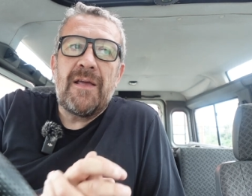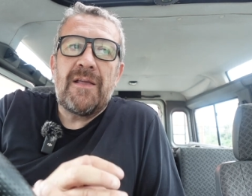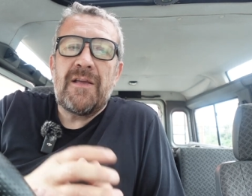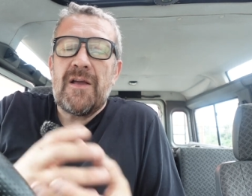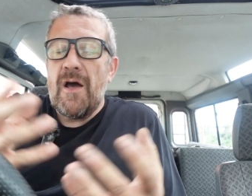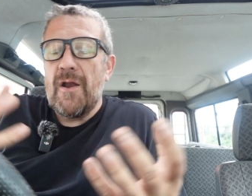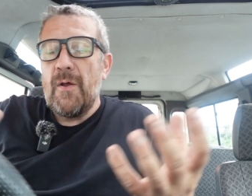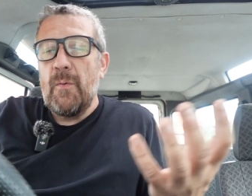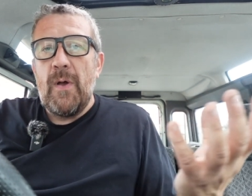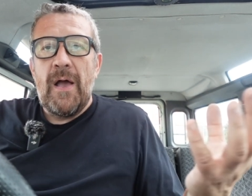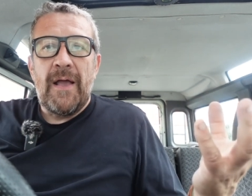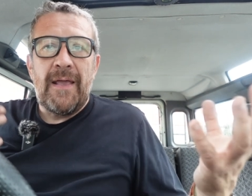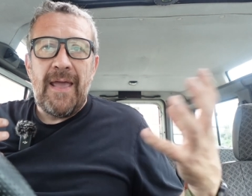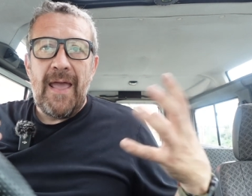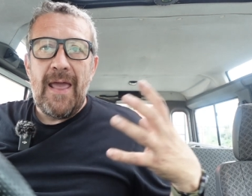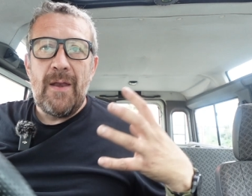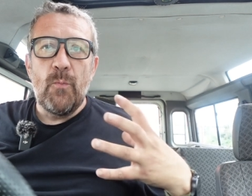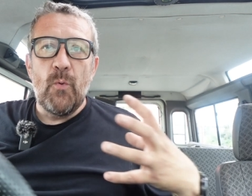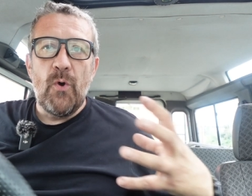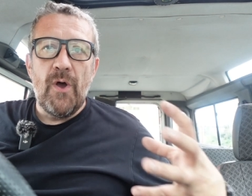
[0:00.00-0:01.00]
It kind of,
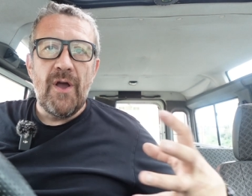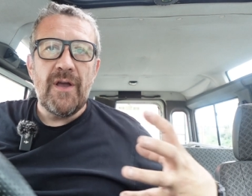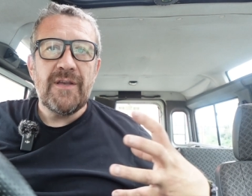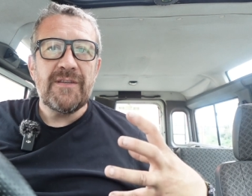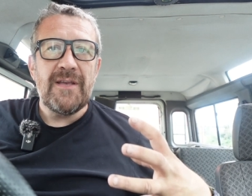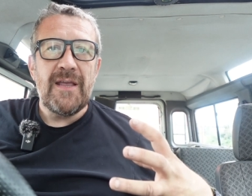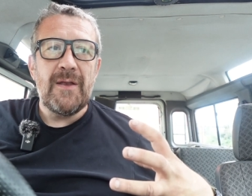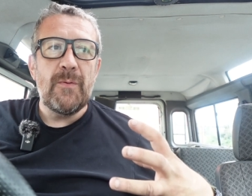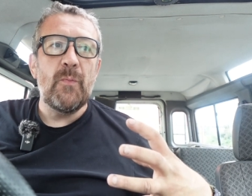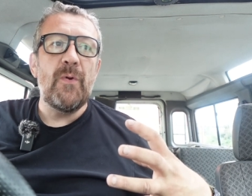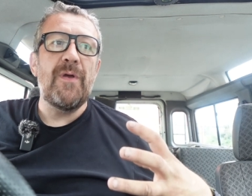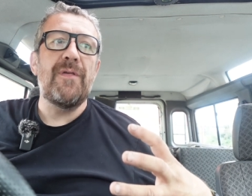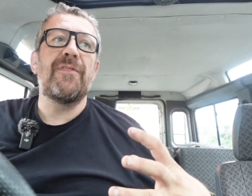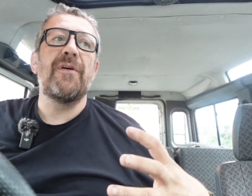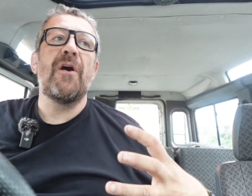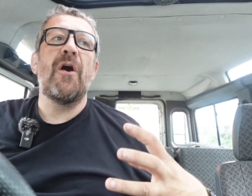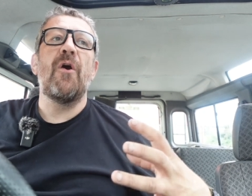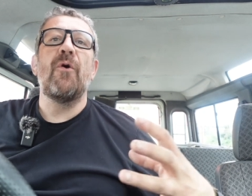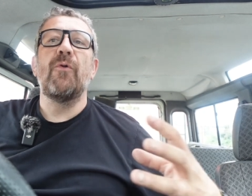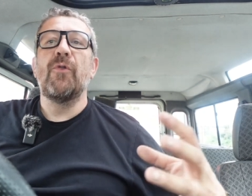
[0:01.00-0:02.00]
again, works in with
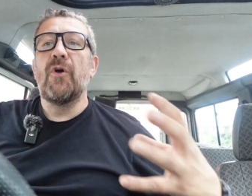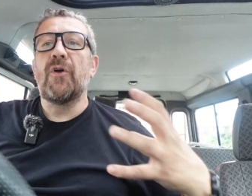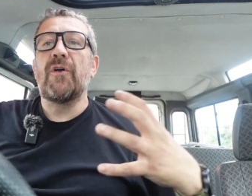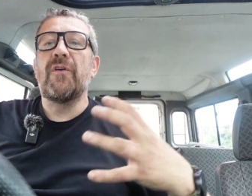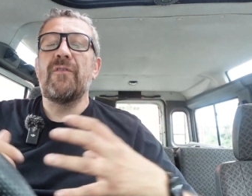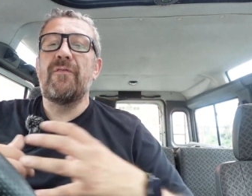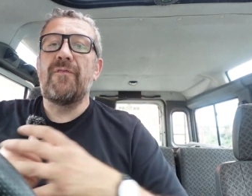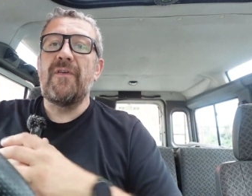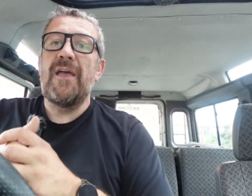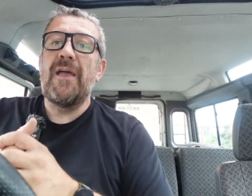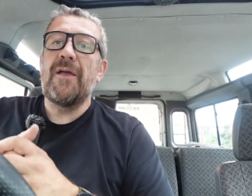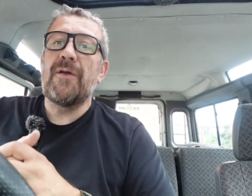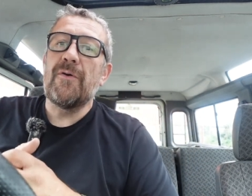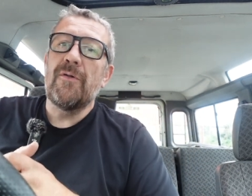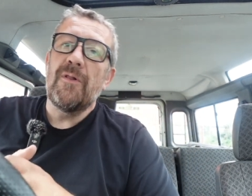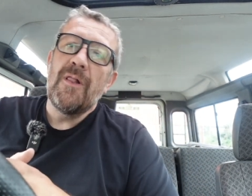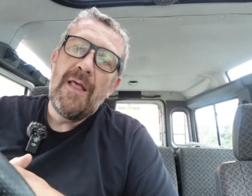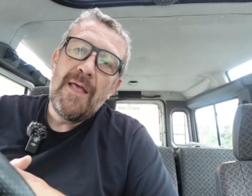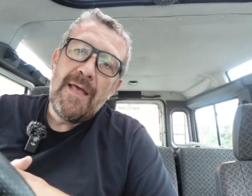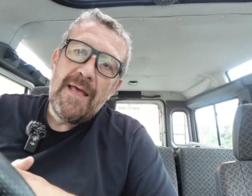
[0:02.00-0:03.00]
the whole look of the
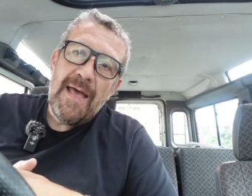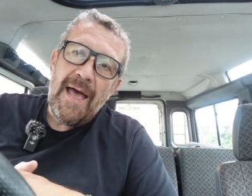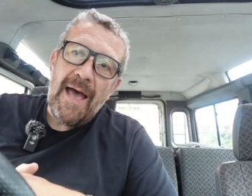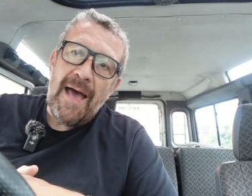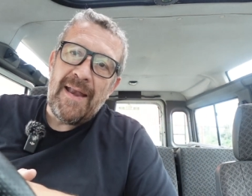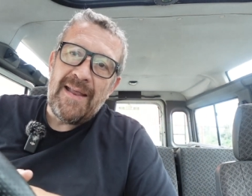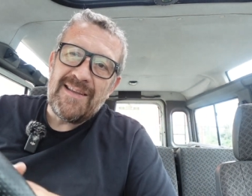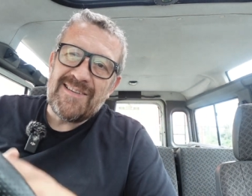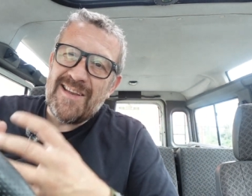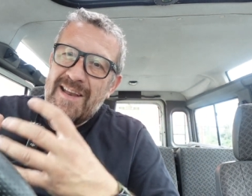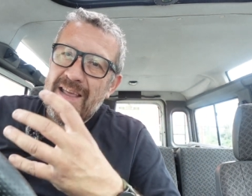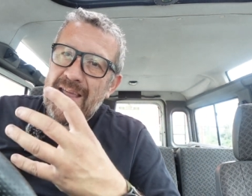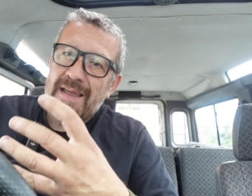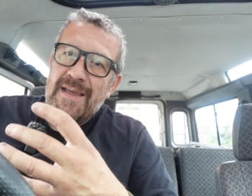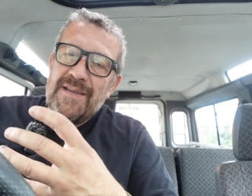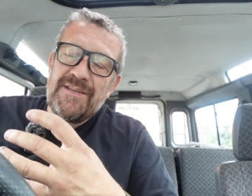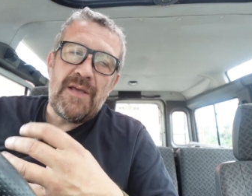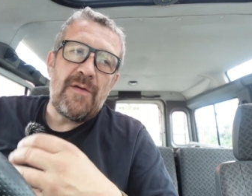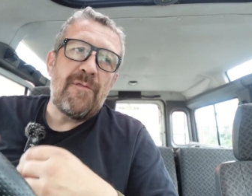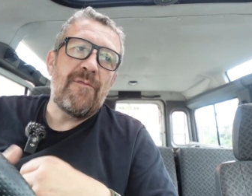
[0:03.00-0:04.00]
vehicle and it's an
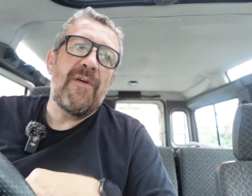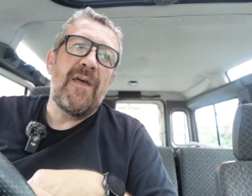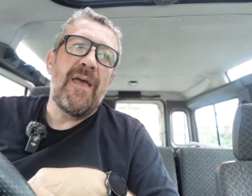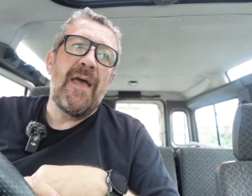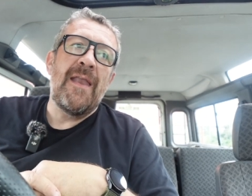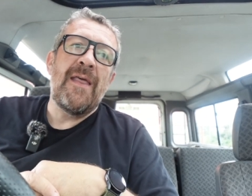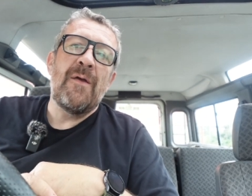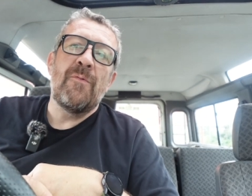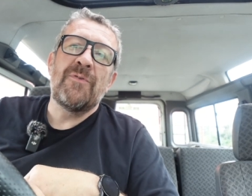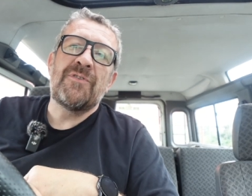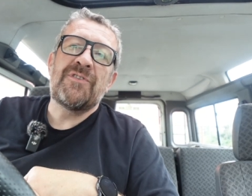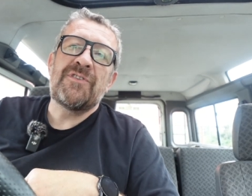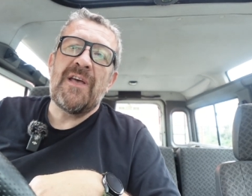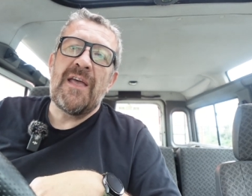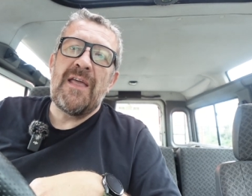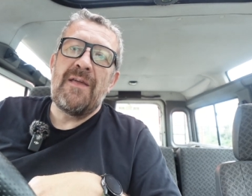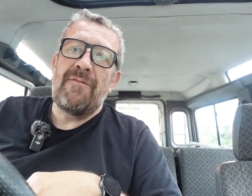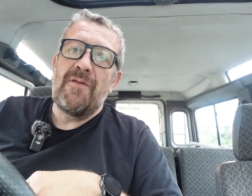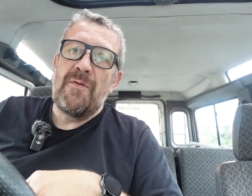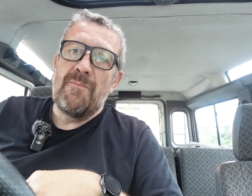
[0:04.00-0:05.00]
easy fit and it will
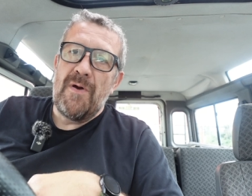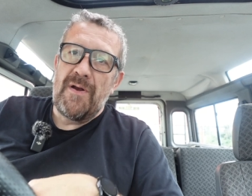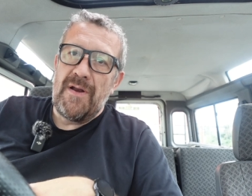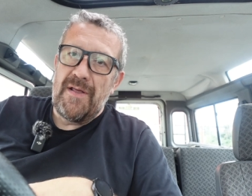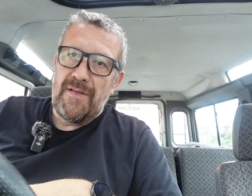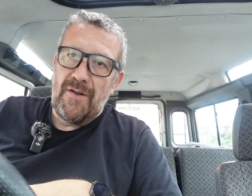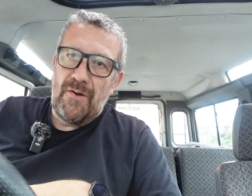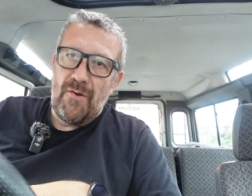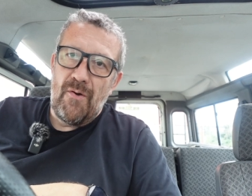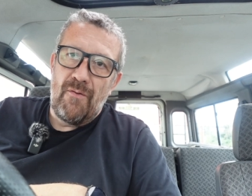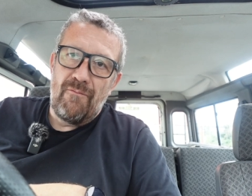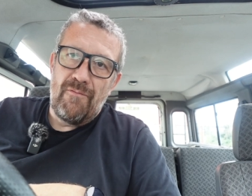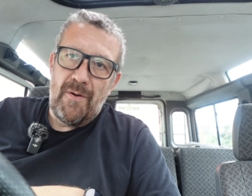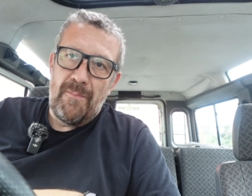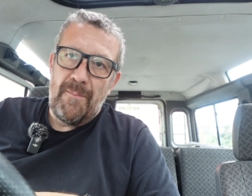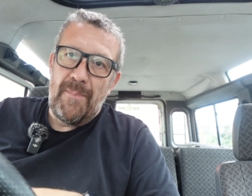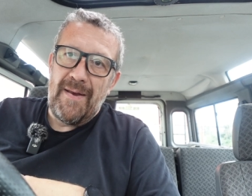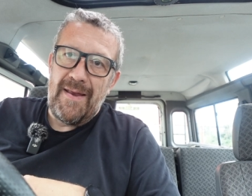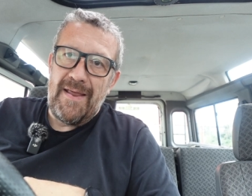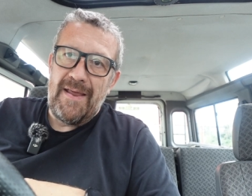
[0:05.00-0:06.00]
save you money in the long
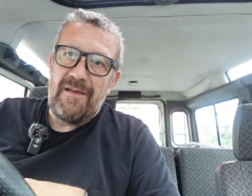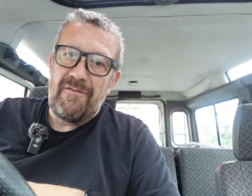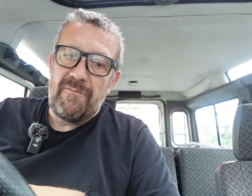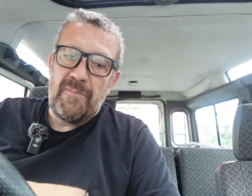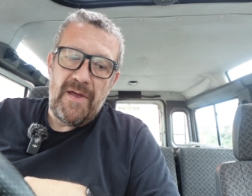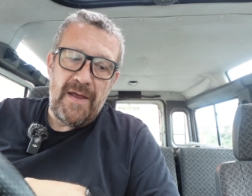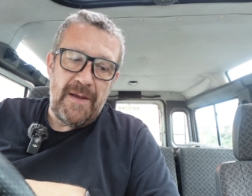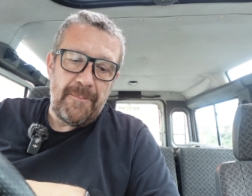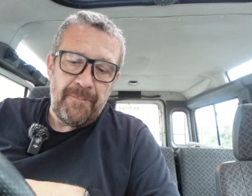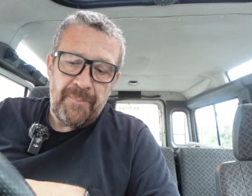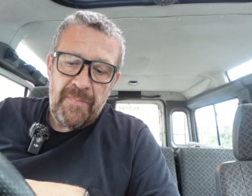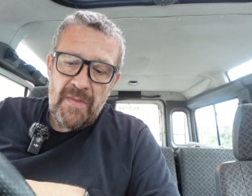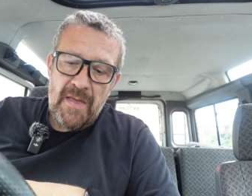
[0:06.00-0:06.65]
run, believe me.